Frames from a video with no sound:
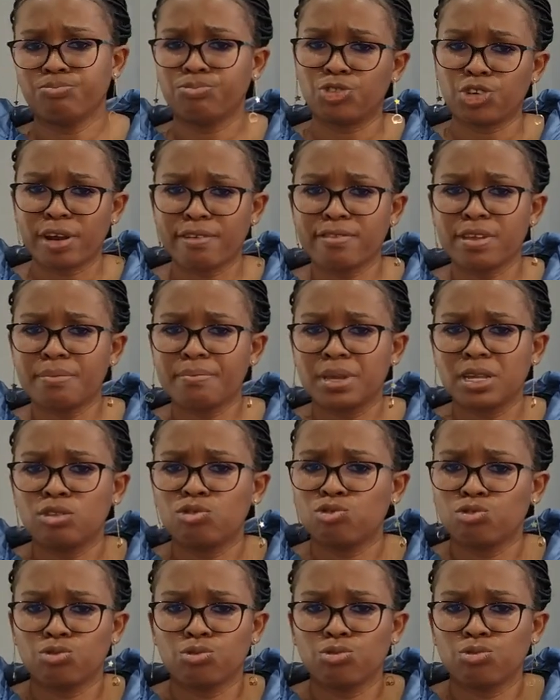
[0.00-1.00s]
driving
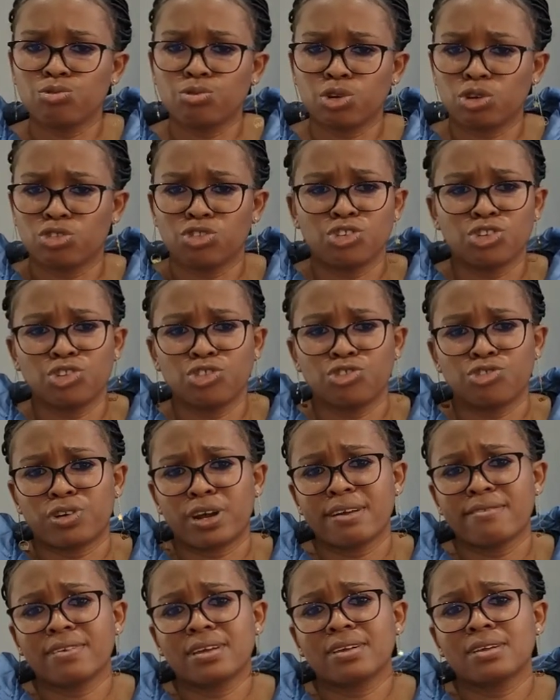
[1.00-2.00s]
me to continue
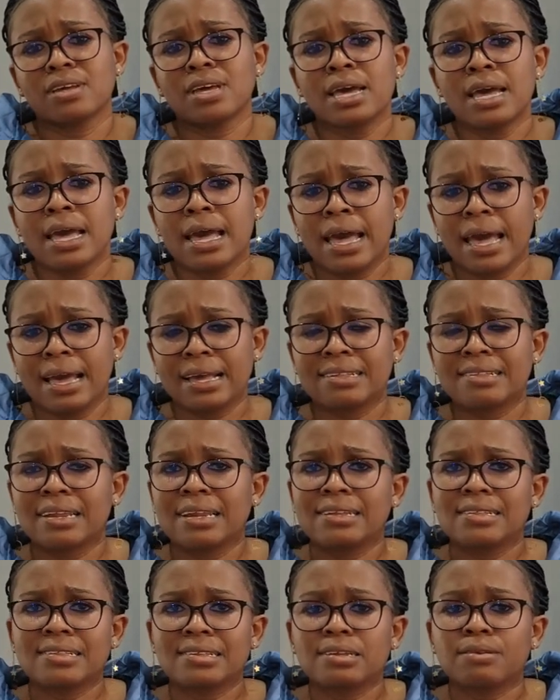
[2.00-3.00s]
striving
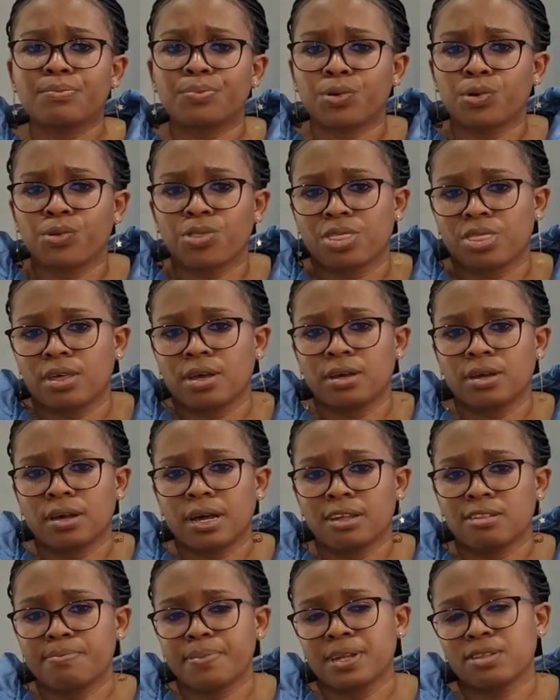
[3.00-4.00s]
excellence in both
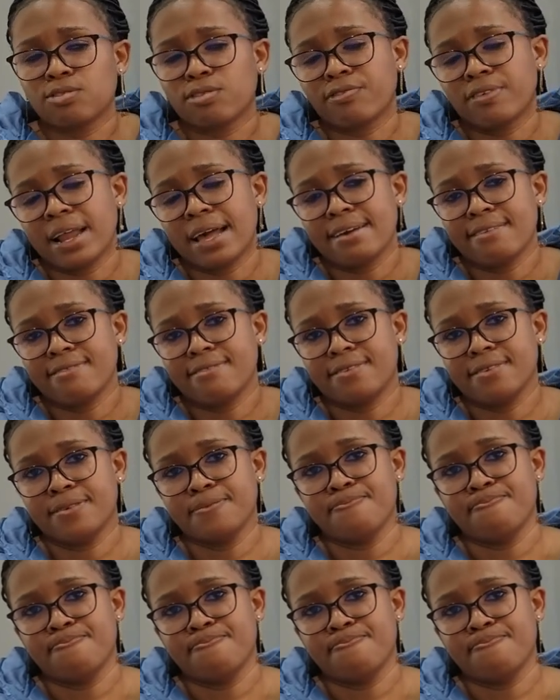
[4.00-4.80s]
aspects of life.